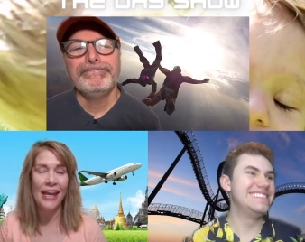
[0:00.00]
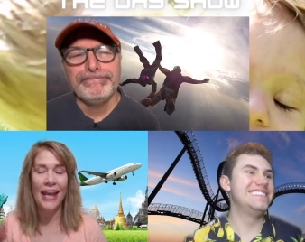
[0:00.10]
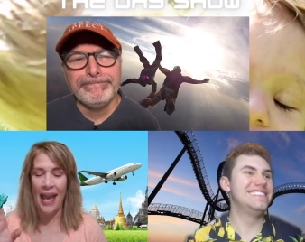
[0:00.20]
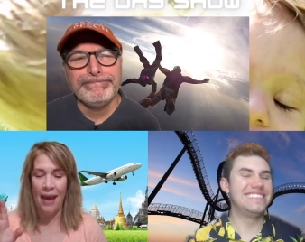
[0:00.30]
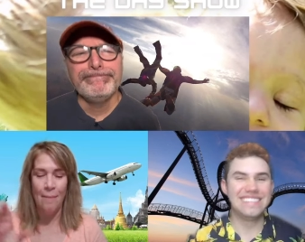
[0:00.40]

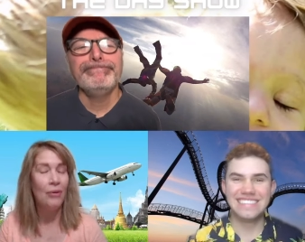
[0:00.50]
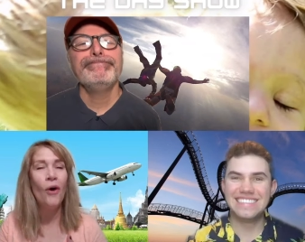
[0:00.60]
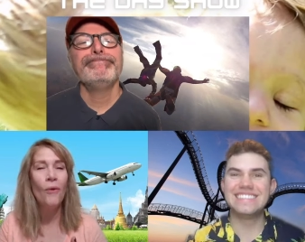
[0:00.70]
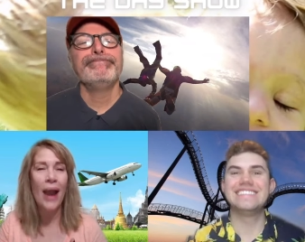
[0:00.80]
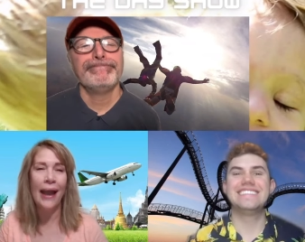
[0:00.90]
Speaker 1: and bull
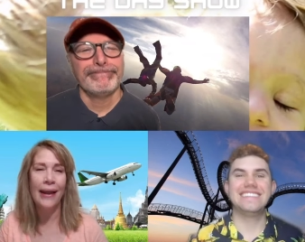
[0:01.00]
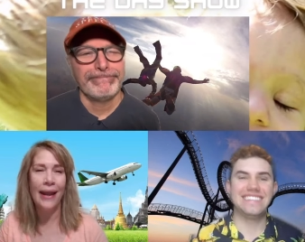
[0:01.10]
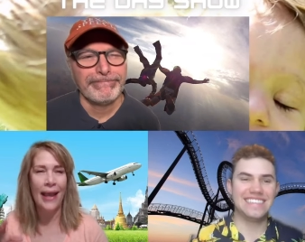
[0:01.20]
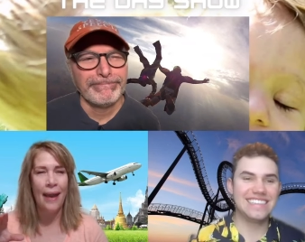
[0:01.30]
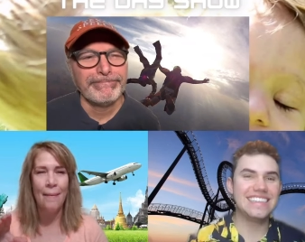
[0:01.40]
riding
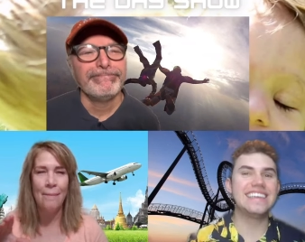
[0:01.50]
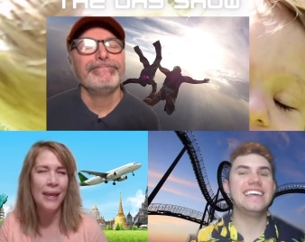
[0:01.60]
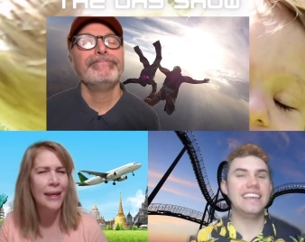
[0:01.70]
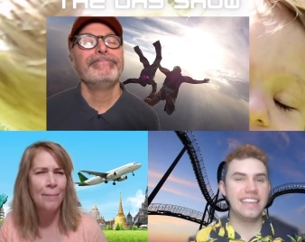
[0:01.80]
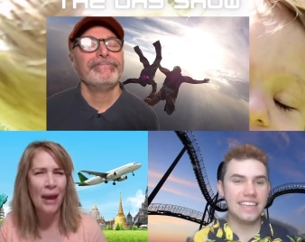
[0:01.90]
and being a
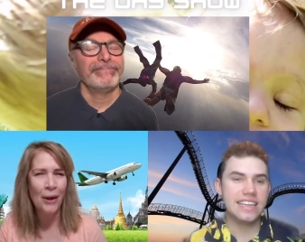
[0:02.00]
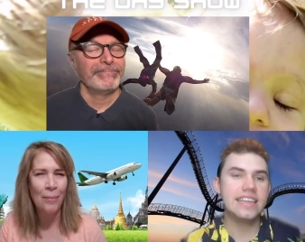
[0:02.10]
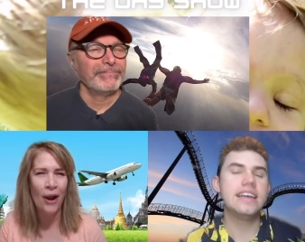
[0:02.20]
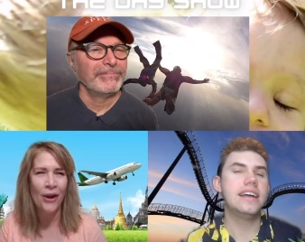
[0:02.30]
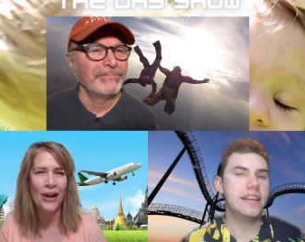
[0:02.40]
better
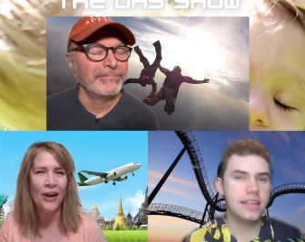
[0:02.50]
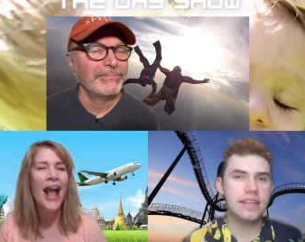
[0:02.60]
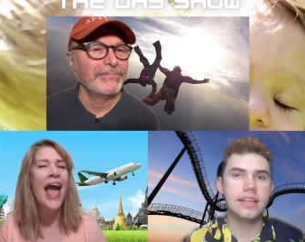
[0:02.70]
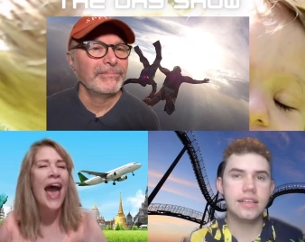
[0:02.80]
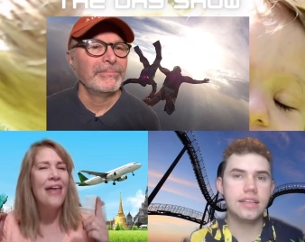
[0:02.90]
partner.
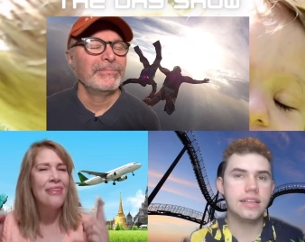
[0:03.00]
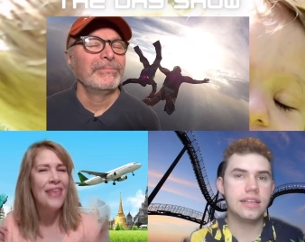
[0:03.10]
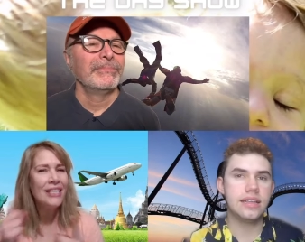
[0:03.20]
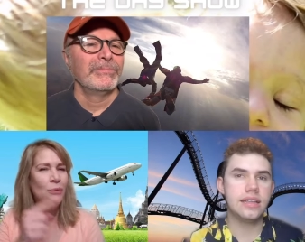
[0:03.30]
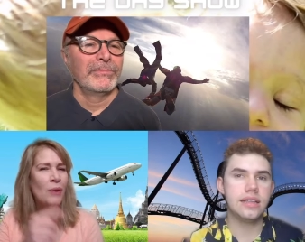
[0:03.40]
And
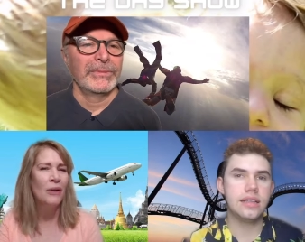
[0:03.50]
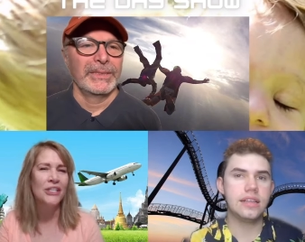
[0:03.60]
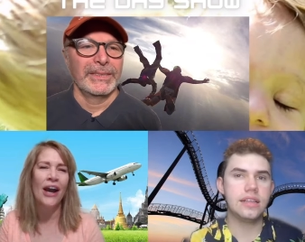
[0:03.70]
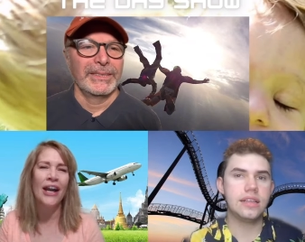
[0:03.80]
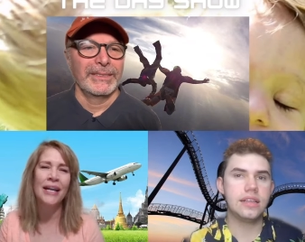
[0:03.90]
that's what we're
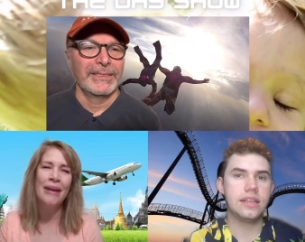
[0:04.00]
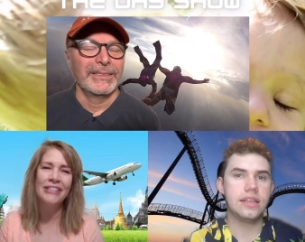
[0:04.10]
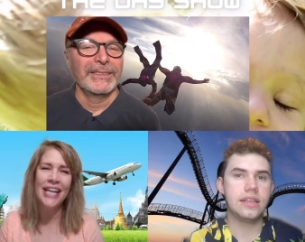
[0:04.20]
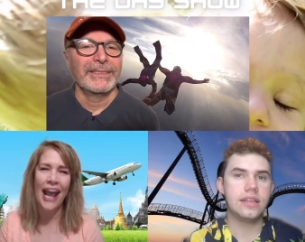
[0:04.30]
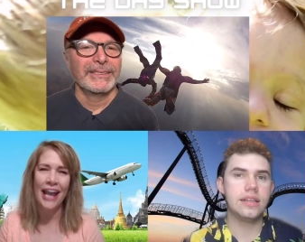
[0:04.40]
talking about
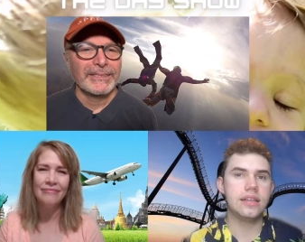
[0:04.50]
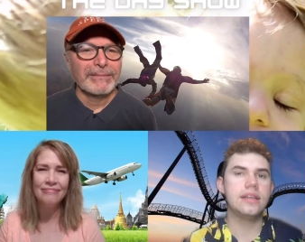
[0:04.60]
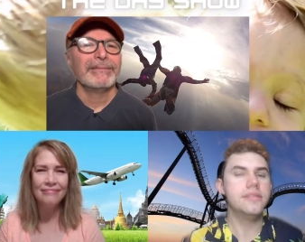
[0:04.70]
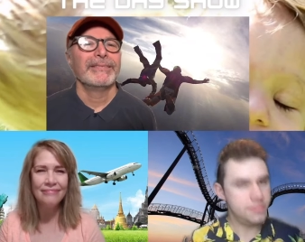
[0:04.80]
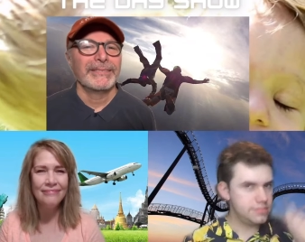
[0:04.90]
today.
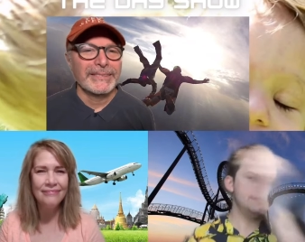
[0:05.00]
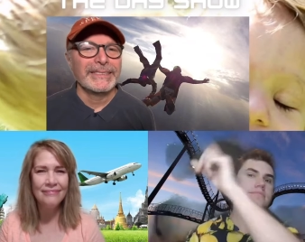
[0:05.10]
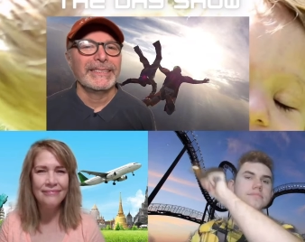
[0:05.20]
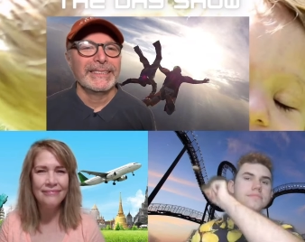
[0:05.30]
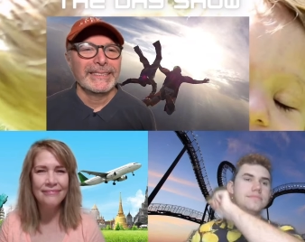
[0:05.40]

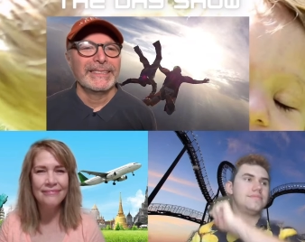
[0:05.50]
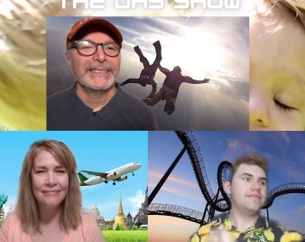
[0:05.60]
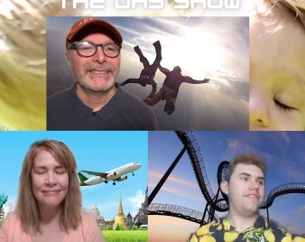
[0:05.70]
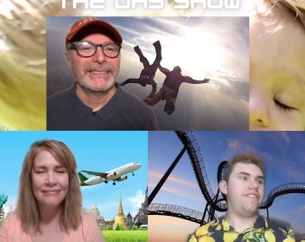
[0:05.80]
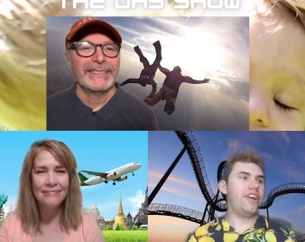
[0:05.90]

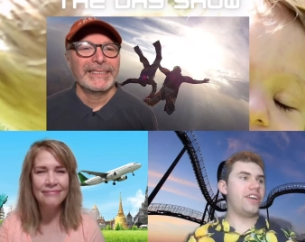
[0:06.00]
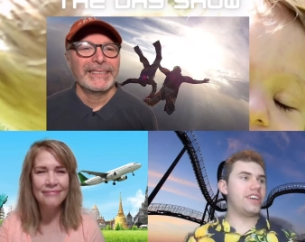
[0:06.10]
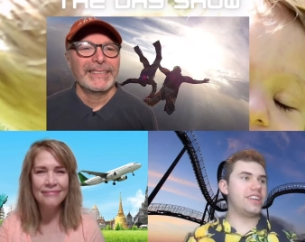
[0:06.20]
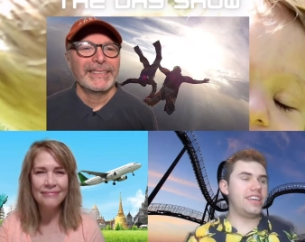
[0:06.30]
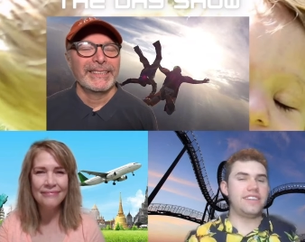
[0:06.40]
Speaker 2: Very
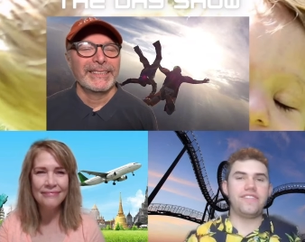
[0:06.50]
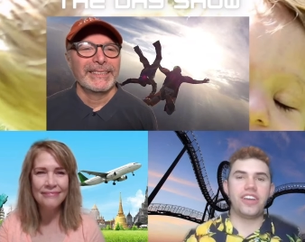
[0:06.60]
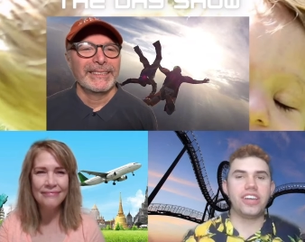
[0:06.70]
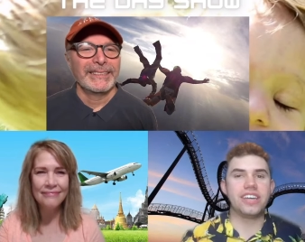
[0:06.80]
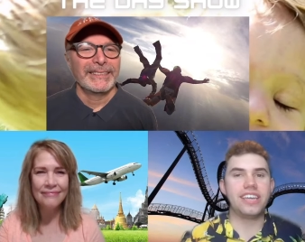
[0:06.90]
good hint.
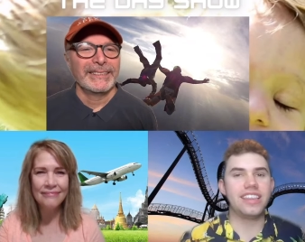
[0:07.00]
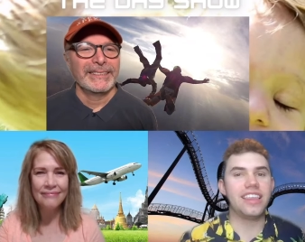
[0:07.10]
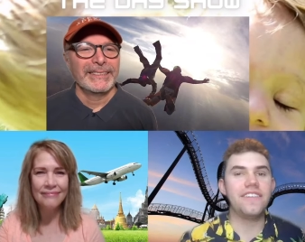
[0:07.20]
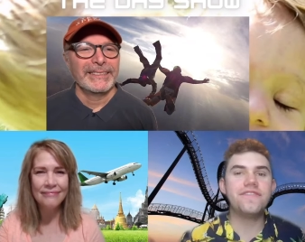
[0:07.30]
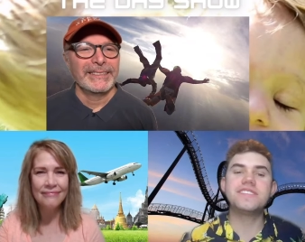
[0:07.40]
Very good hint.
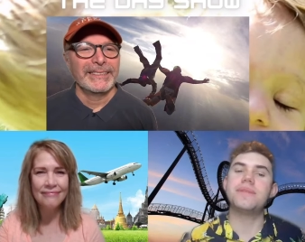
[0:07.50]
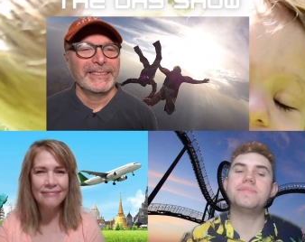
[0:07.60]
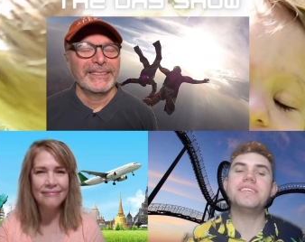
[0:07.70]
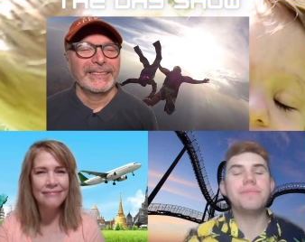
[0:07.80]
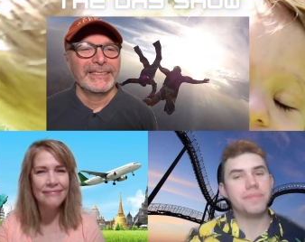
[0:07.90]
Love some
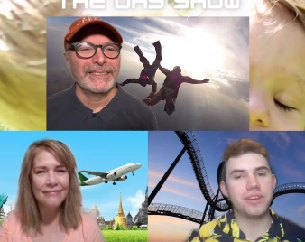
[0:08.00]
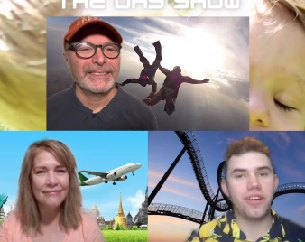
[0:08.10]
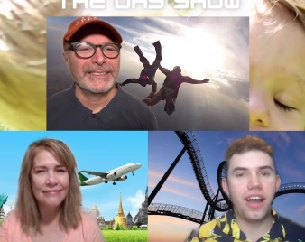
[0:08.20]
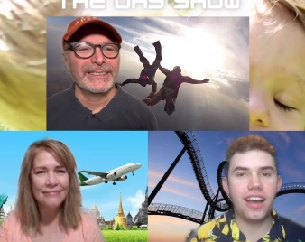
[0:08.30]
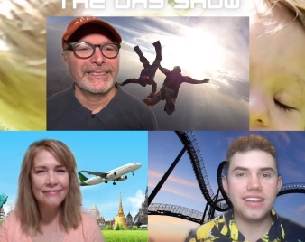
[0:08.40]
Tim
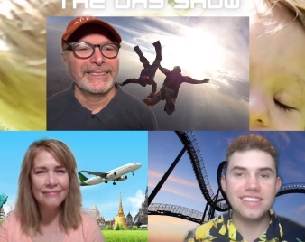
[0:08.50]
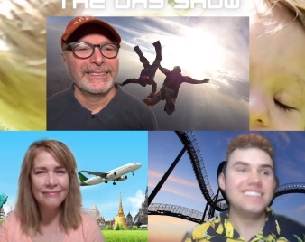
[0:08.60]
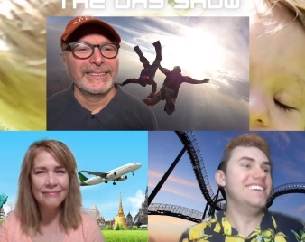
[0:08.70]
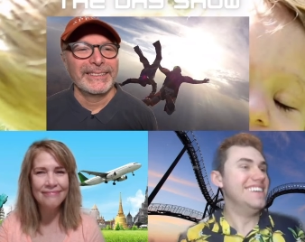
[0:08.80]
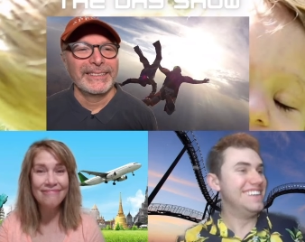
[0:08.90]
McGraw.
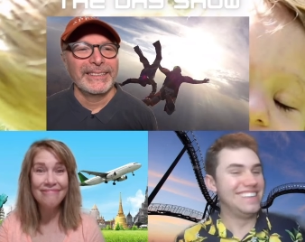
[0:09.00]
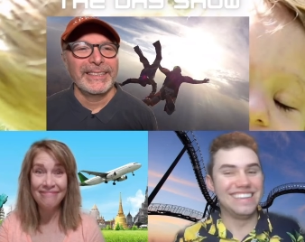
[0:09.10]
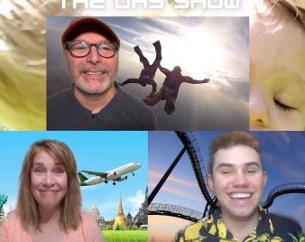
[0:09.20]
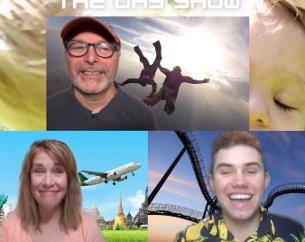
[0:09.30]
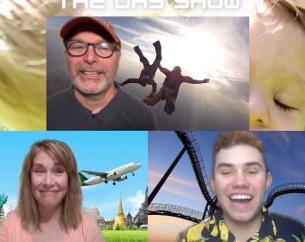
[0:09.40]
Mm-hmm.
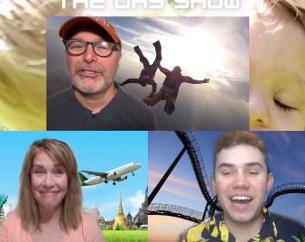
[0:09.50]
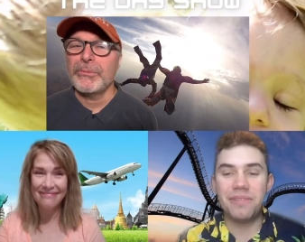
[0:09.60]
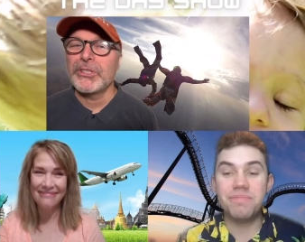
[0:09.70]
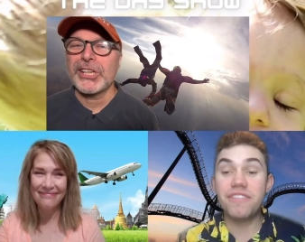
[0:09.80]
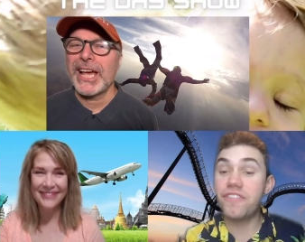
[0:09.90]

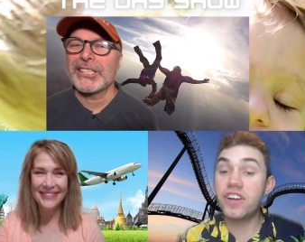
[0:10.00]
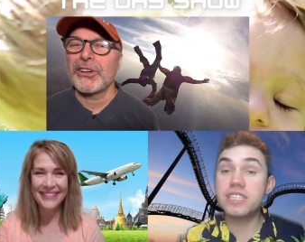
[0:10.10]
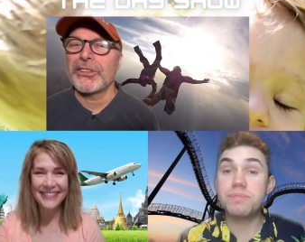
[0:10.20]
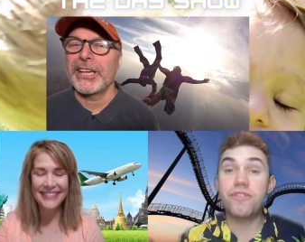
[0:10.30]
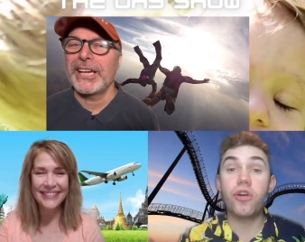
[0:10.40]
Um, but
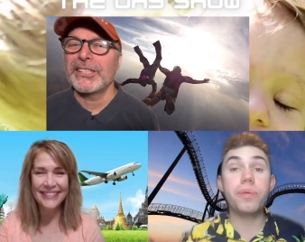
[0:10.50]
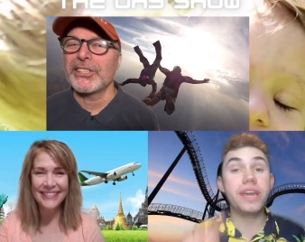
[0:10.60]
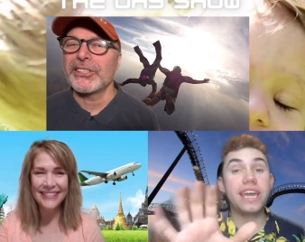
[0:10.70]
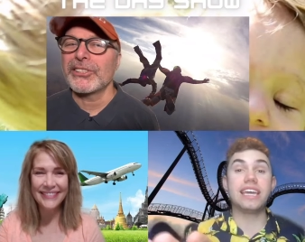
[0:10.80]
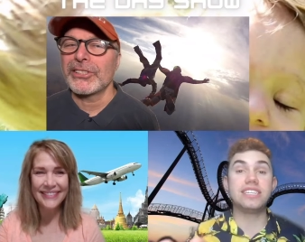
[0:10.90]
first, before we
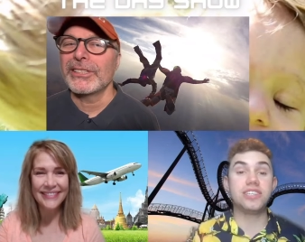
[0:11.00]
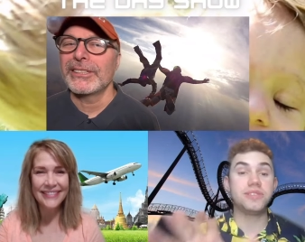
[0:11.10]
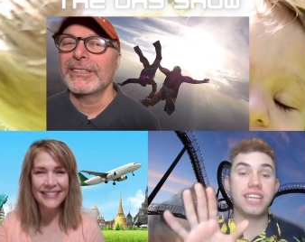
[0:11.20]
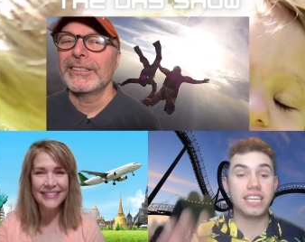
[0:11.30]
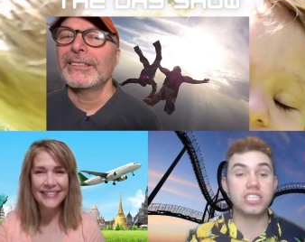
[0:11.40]
get into today's